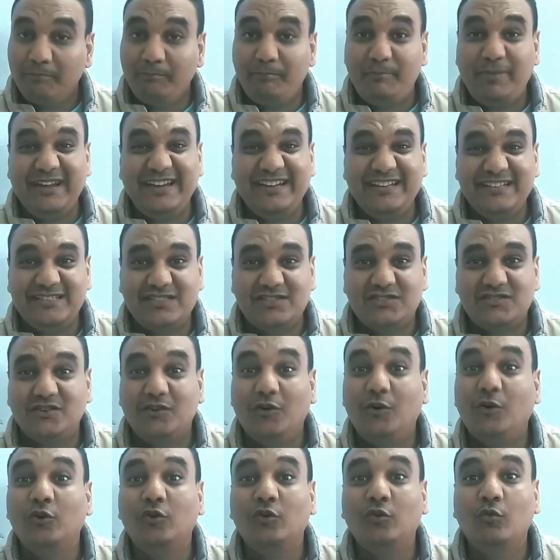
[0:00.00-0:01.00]
Based
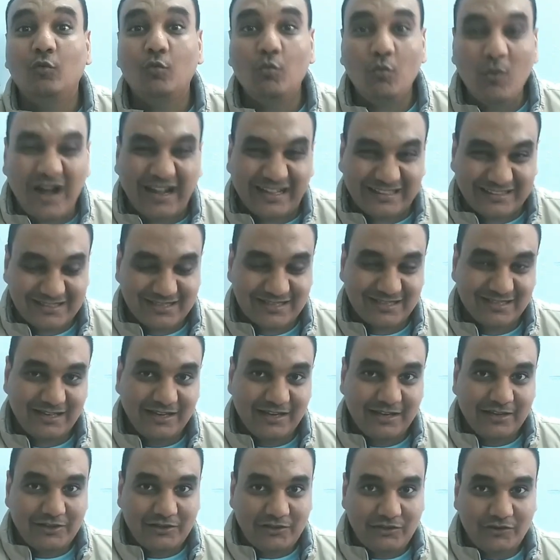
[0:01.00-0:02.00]
on what
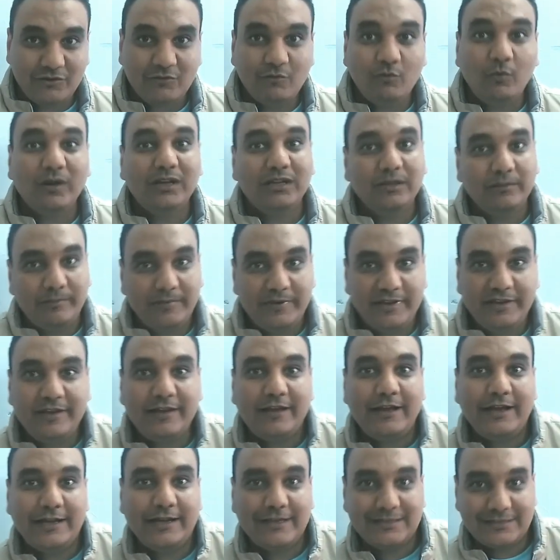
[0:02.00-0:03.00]
you will
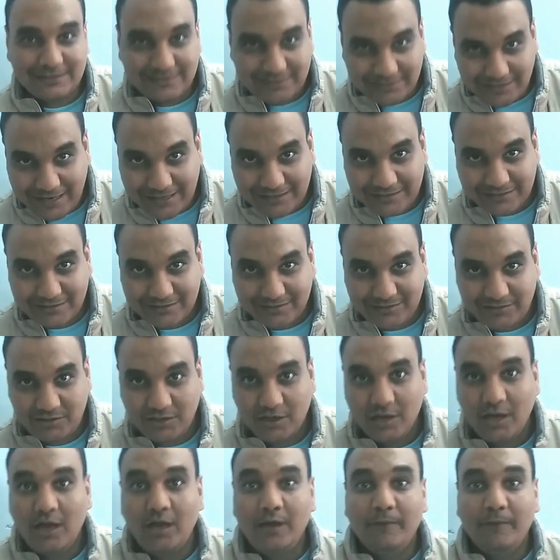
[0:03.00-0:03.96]
be assessed,